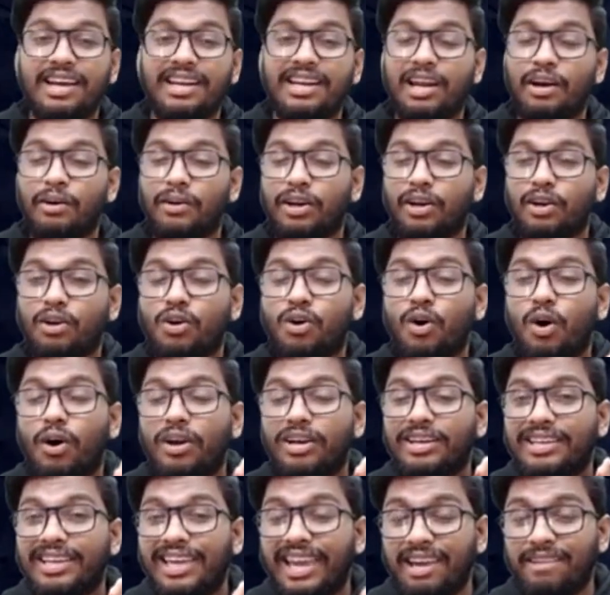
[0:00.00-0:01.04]
Now in a
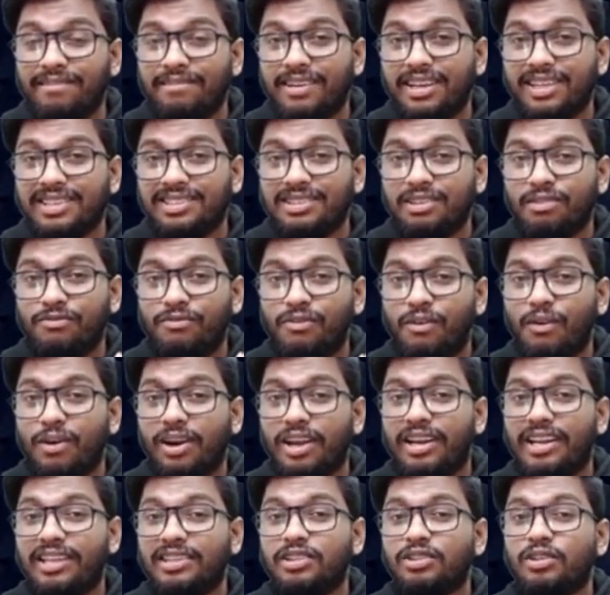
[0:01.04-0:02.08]
concave lens, the
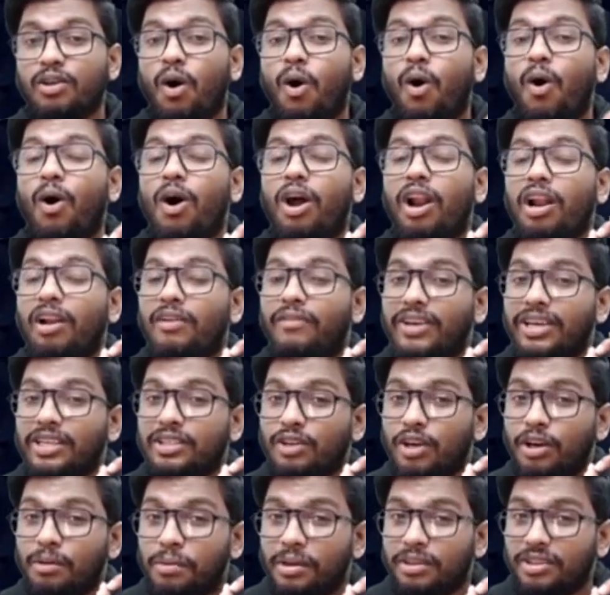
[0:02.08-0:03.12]
focal length is always
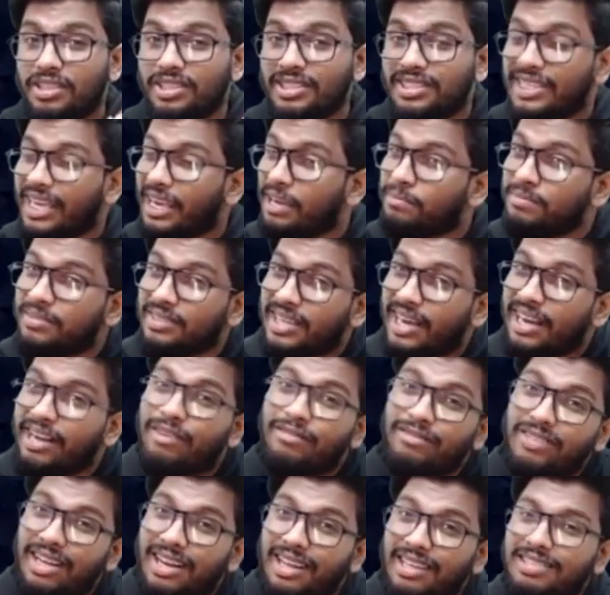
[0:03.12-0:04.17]
going to be on the same side
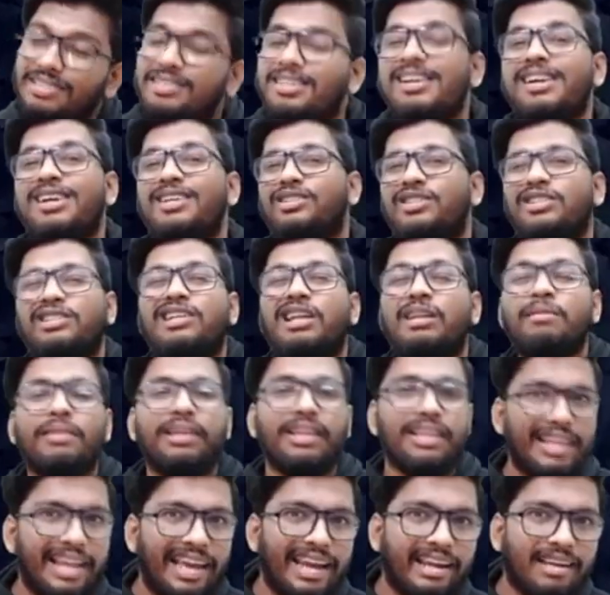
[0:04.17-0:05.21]
of the lens, so it's going to
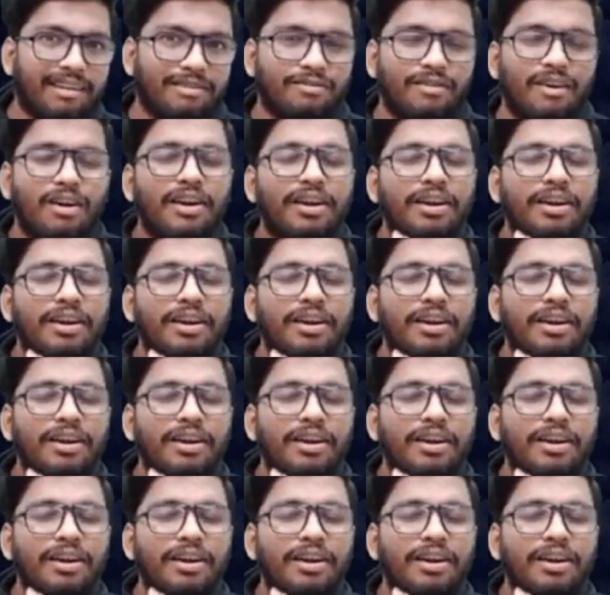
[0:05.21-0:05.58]
be negative.